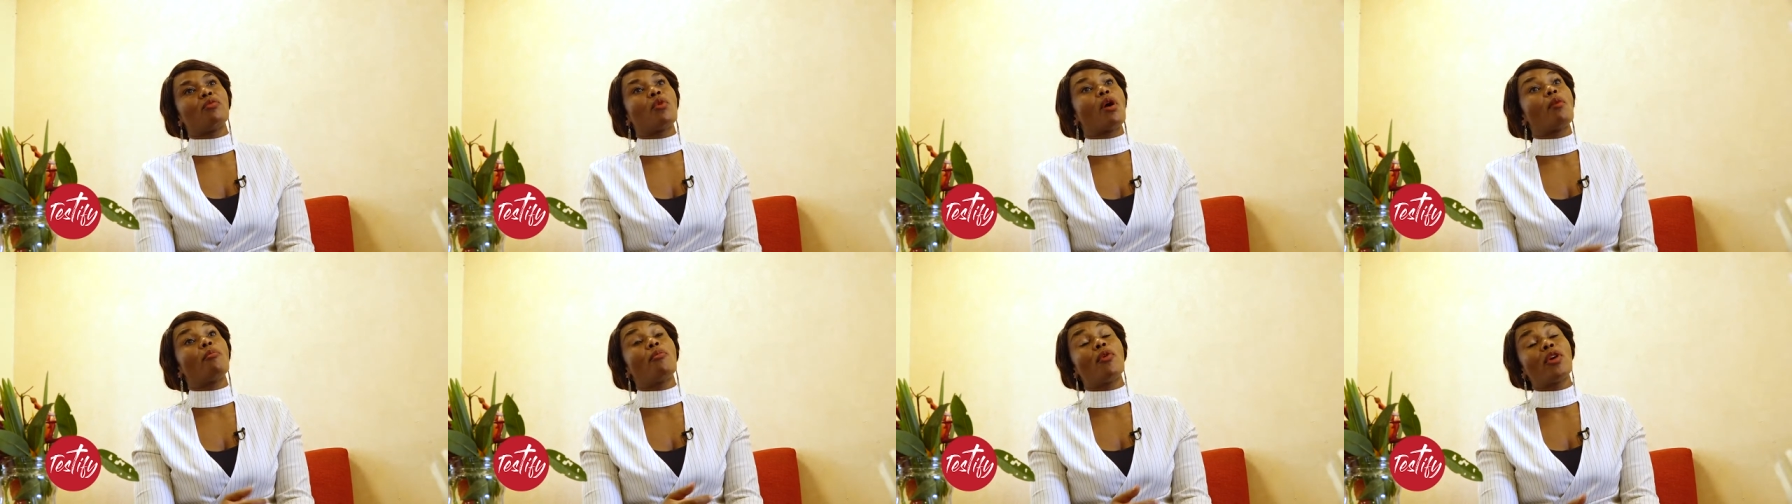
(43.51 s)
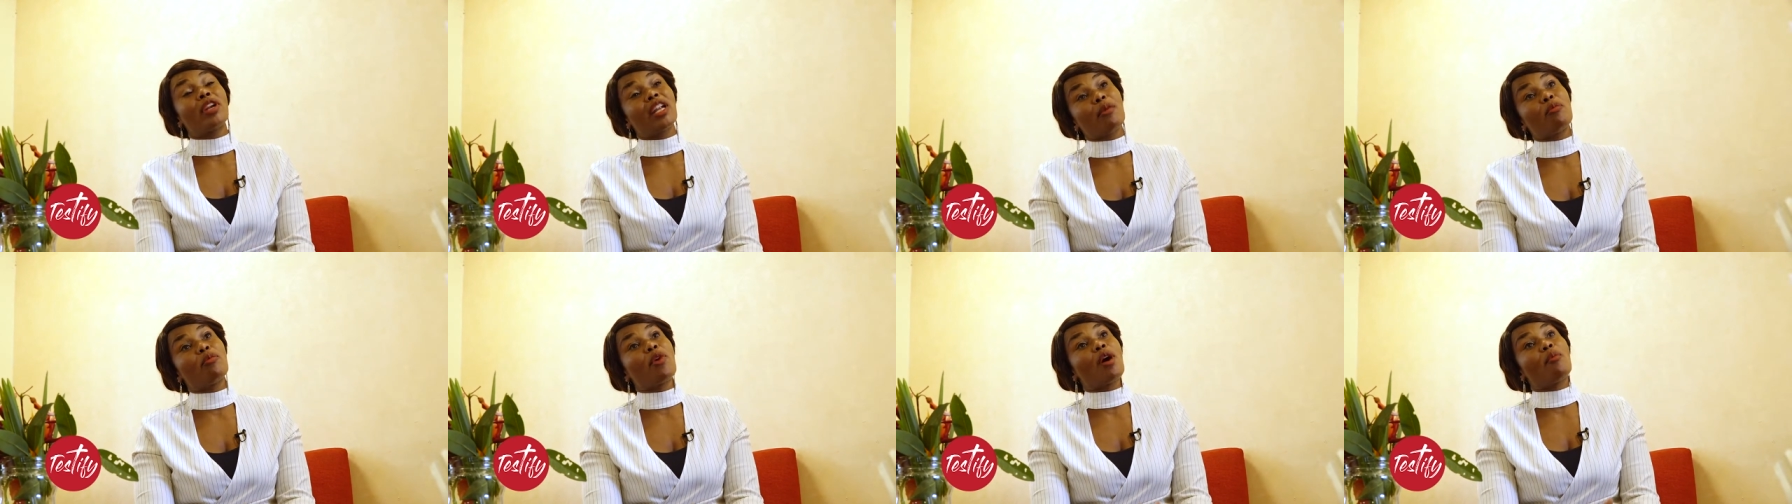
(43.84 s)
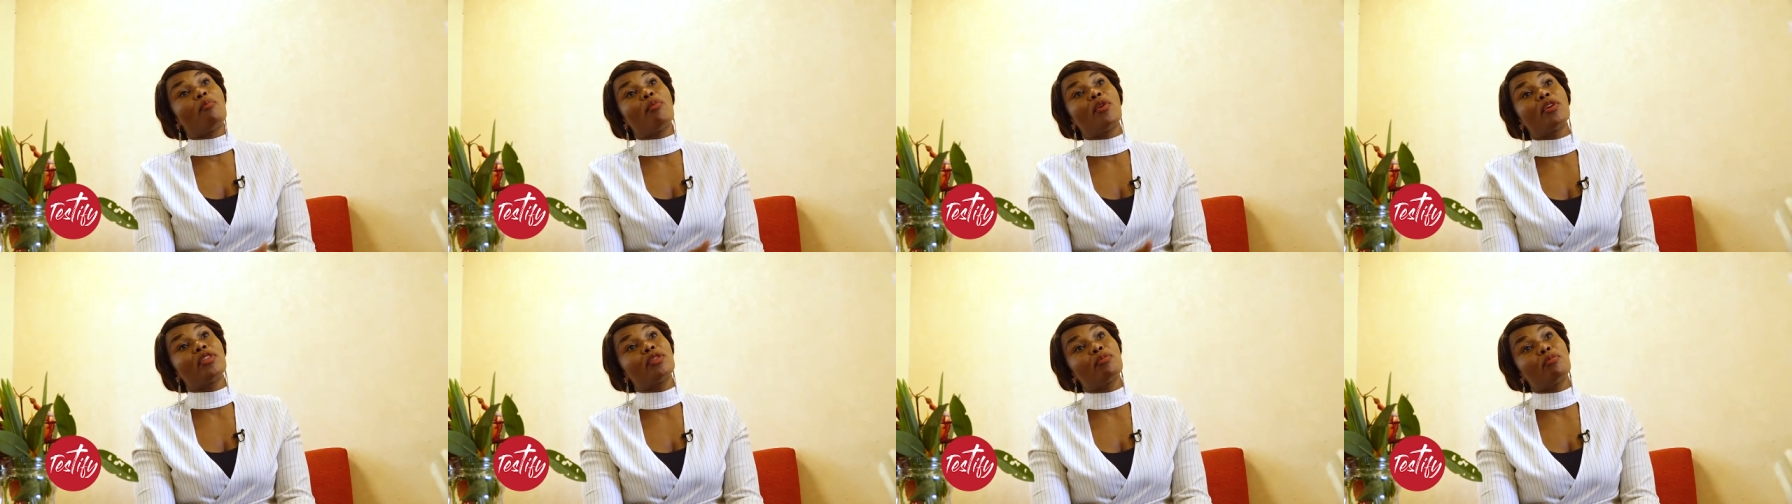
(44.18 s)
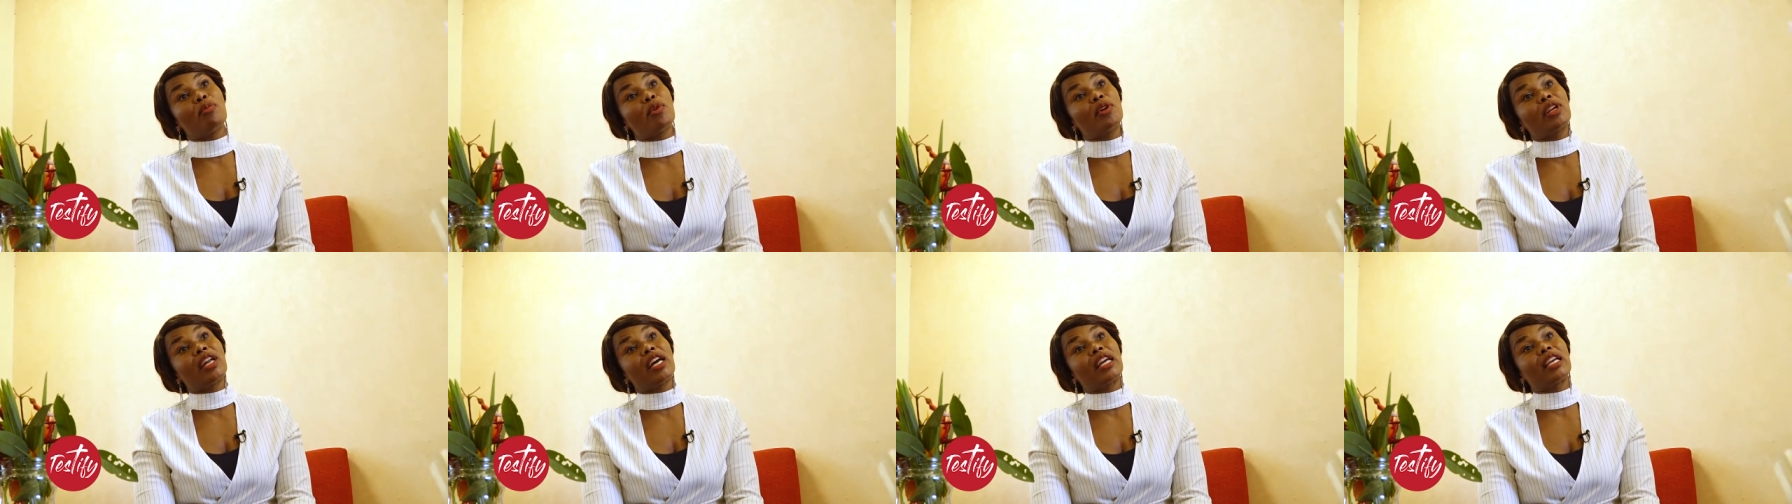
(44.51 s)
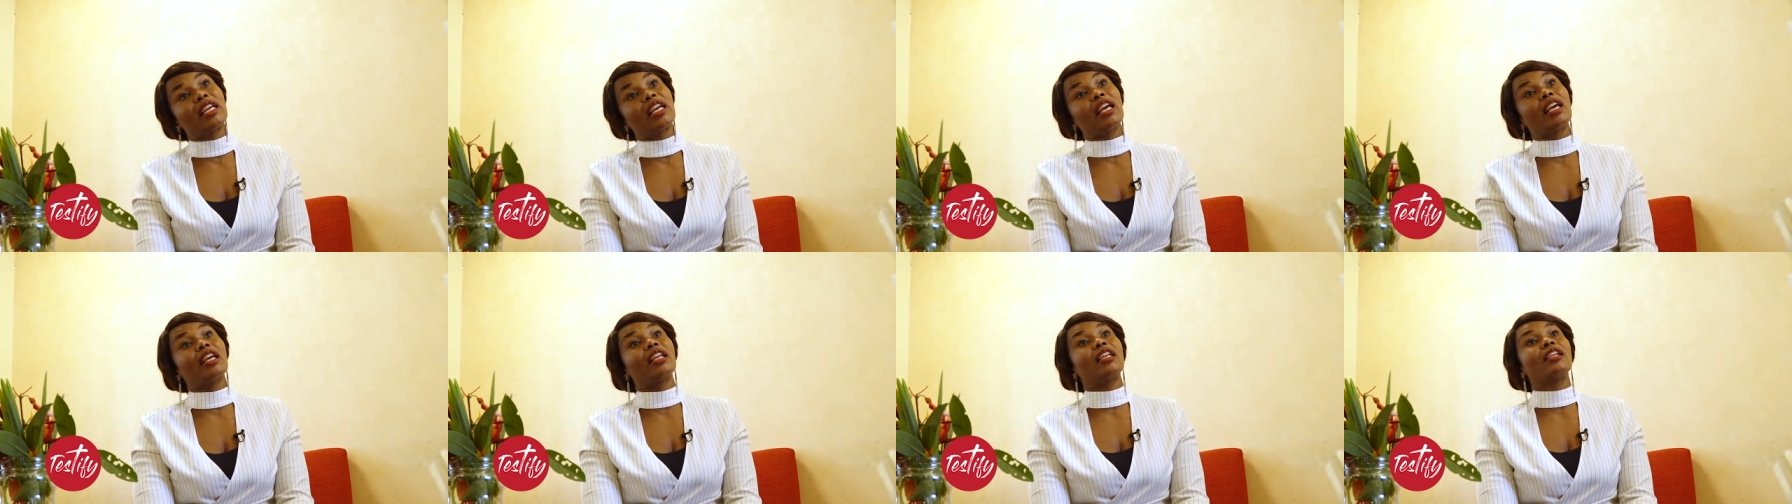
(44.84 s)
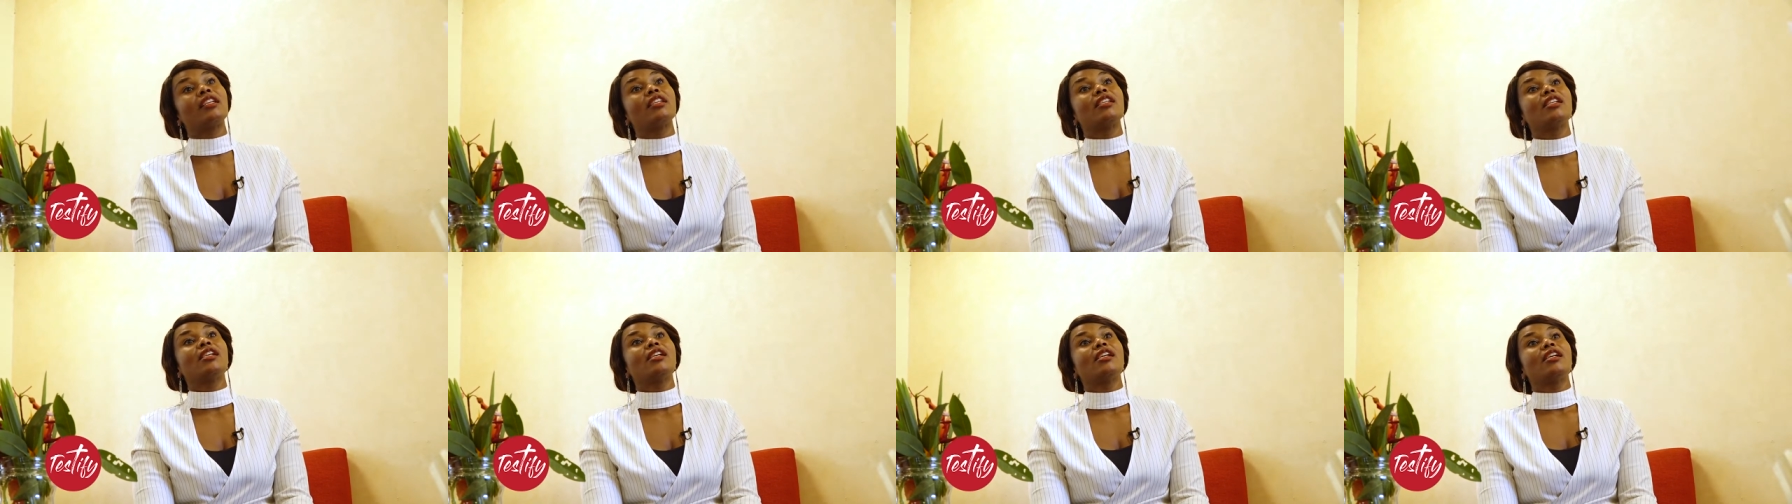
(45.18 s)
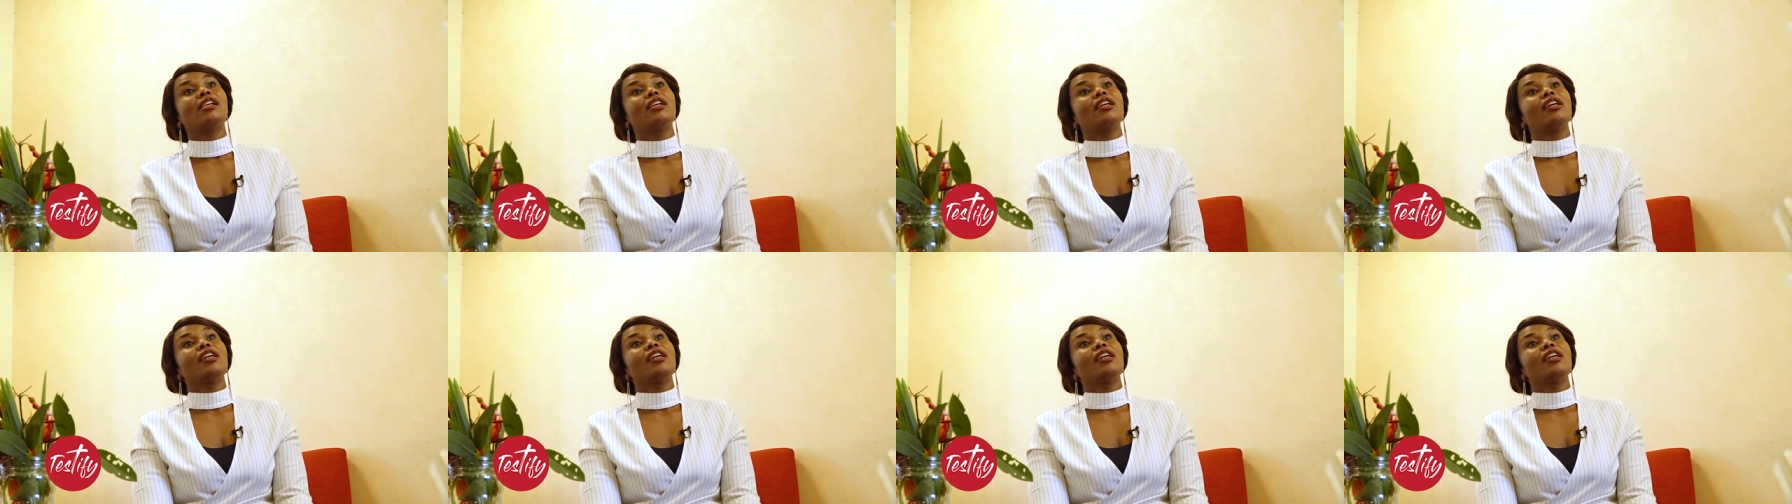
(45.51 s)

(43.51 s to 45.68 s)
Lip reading: we were both born again,